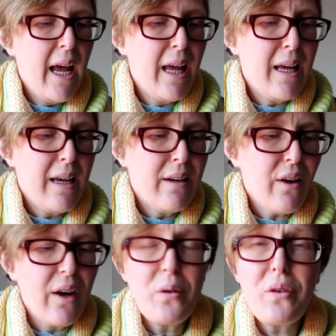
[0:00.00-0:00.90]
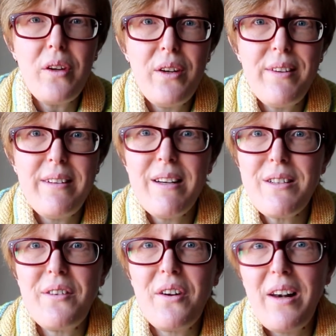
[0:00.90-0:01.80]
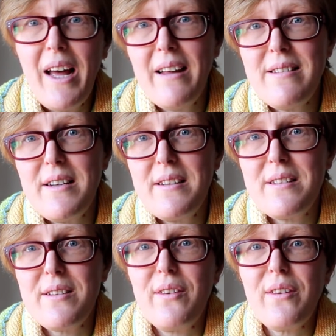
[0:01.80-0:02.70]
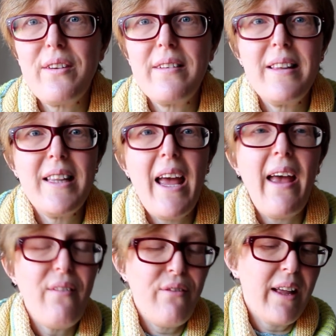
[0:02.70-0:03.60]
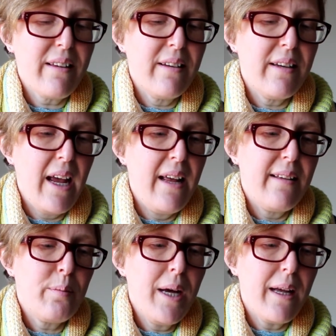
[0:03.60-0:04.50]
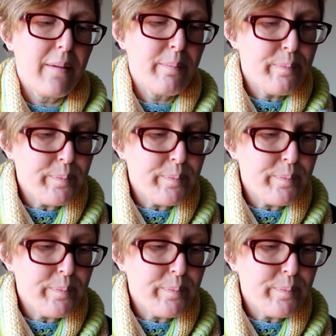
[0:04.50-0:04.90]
and I also have a section on last year's socks that felted as well.